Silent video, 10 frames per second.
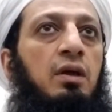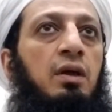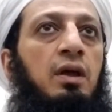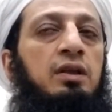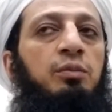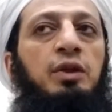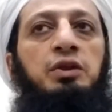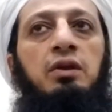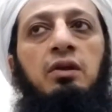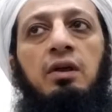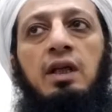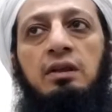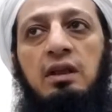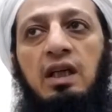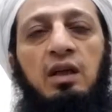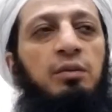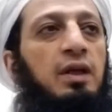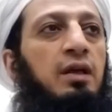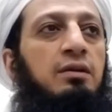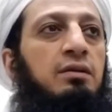And as I mentioned at that time
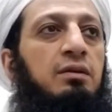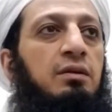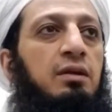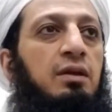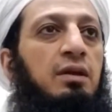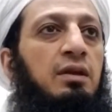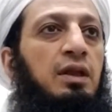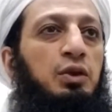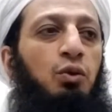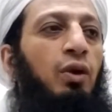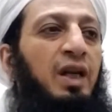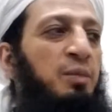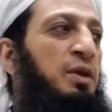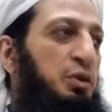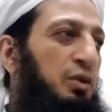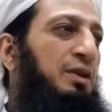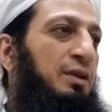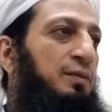that there is no limit to it.